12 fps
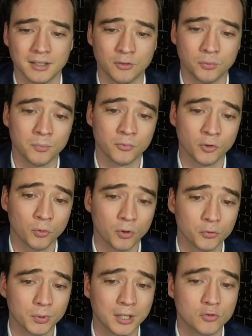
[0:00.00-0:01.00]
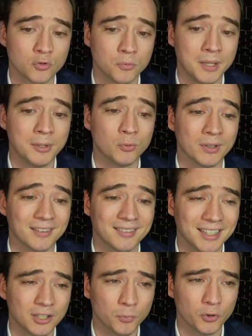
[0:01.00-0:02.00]
The growth rate should be between
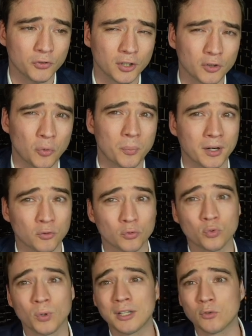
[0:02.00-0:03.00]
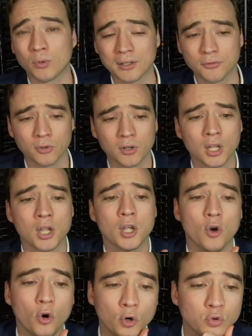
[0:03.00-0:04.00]
6% compared to 2024
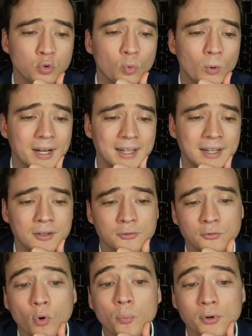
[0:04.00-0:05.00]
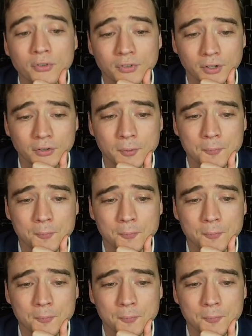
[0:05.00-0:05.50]
or 24%.